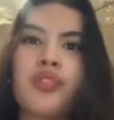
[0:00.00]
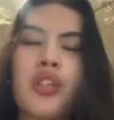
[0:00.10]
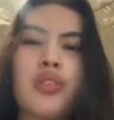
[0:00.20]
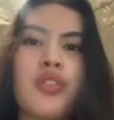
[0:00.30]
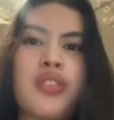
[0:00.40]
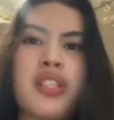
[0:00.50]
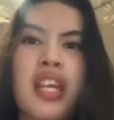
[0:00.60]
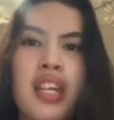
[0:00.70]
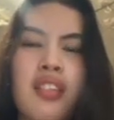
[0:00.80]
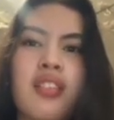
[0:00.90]

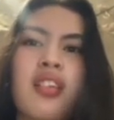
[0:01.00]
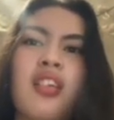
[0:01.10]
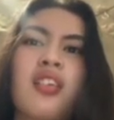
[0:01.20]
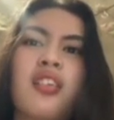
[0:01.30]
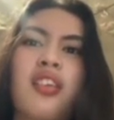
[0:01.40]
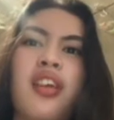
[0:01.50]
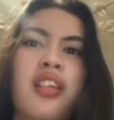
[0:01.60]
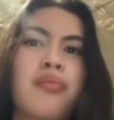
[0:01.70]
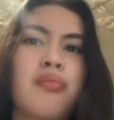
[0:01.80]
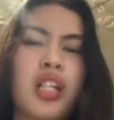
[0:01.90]
sustain
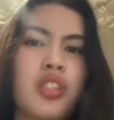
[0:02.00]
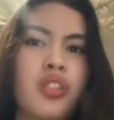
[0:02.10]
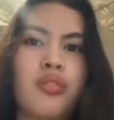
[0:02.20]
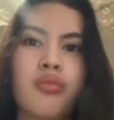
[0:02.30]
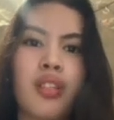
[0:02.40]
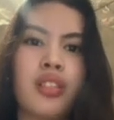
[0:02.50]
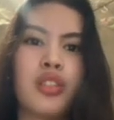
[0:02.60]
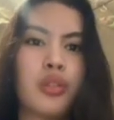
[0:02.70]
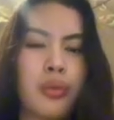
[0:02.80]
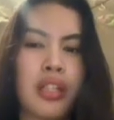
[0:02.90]
that much when
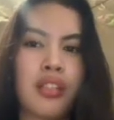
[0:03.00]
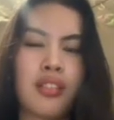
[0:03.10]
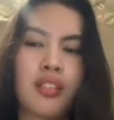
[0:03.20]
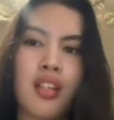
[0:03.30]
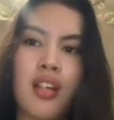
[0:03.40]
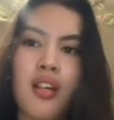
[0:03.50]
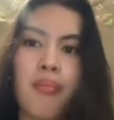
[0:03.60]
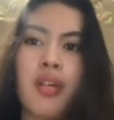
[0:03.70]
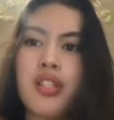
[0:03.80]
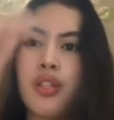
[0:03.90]
doing
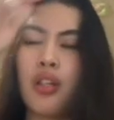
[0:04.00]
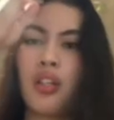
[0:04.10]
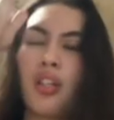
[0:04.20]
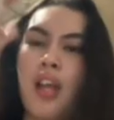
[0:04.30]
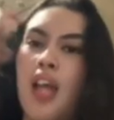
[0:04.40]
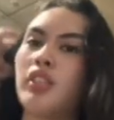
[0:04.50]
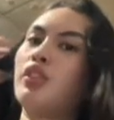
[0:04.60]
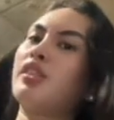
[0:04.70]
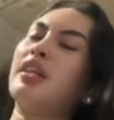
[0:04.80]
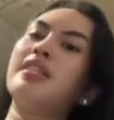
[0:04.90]
muscular
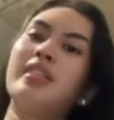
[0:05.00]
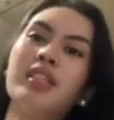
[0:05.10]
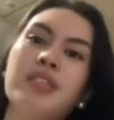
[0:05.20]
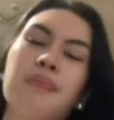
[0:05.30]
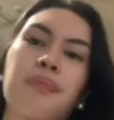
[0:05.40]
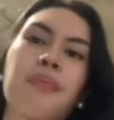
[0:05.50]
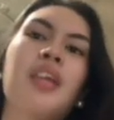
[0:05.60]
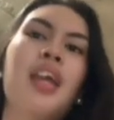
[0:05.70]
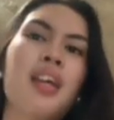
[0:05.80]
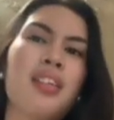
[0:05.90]
exercises,
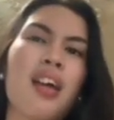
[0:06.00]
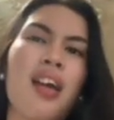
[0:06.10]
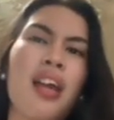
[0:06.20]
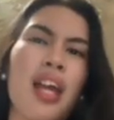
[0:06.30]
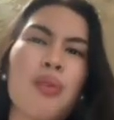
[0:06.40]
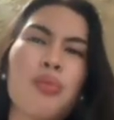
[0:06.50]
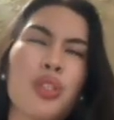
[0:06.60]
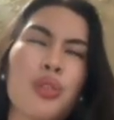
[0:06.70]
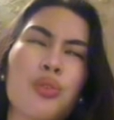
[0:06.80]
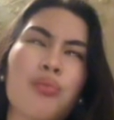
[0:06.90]
and I aim
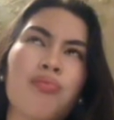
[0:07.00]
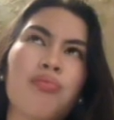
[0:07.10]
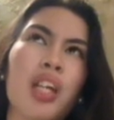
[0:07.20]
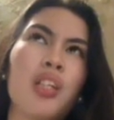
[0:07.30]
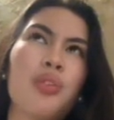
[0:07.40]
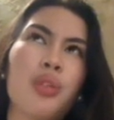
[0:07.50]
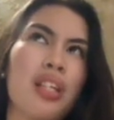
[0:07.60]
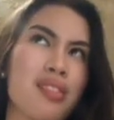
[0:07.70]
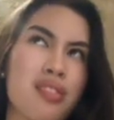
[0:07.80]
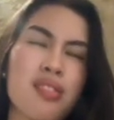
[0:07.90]
to
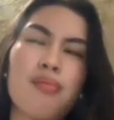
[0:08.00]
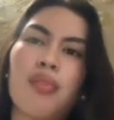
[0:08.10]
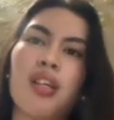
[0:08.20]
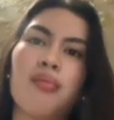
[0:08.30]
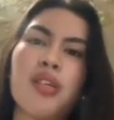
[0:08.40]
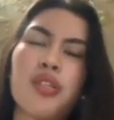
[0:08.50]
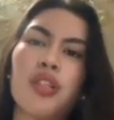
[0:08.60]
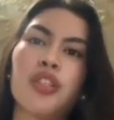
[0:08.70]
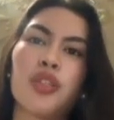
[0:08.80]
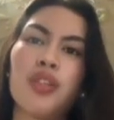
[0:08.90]
increase my
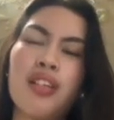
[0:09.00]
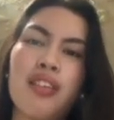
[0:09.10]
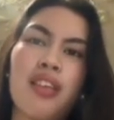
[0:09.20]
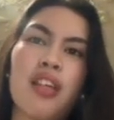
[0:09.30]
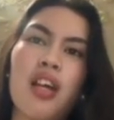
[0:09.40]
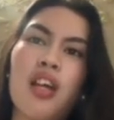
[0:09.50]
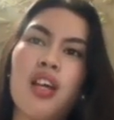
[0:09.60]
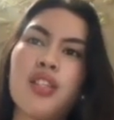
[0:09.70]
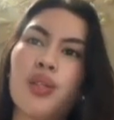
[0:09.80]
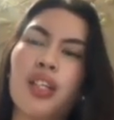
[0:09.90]
muscular strength
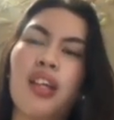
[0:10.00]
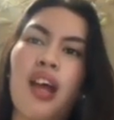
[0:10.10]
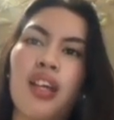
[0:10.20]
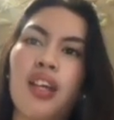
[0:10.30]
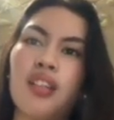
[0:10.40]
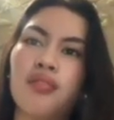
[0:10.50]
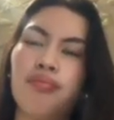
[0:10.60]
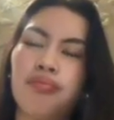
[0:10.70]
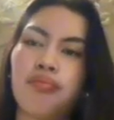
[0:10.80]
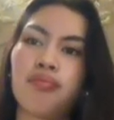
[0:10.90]
so that I
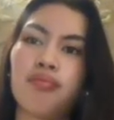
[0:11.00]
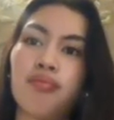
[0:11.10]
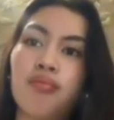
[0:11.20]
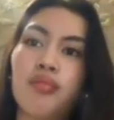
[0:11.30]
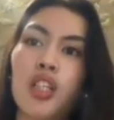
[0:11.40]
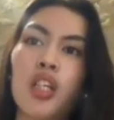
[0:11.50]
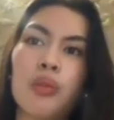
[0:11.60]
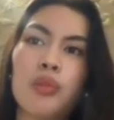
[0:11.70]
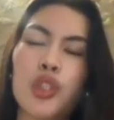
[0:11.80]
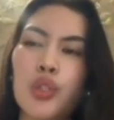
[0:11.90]
can
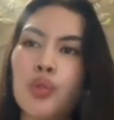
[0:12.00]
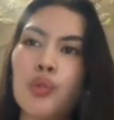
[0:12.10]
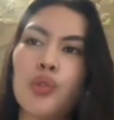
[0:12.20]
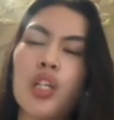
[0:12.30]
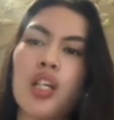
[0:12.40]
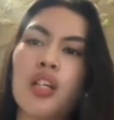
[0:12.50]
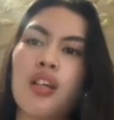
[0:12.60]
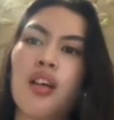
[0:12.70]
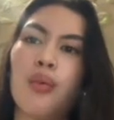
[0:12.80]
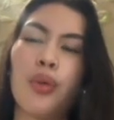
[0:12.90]
do
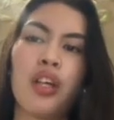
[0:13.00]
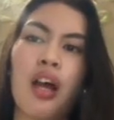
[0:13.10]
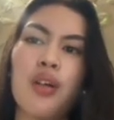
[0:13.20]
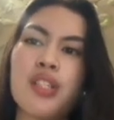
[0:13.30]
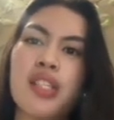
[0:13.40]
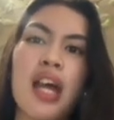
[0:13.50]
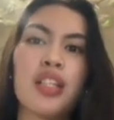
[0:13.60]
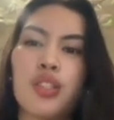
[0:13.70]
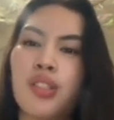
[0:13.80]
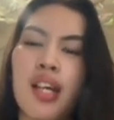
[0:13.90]
workouts and
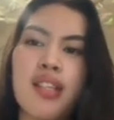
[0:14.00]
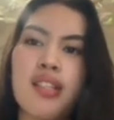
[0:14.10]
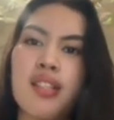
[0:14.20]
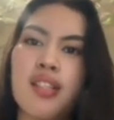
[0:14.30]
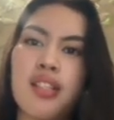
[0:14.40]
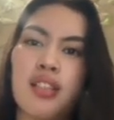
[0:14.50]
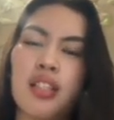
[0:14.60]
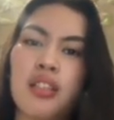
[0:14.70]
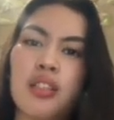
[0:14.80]
exercises that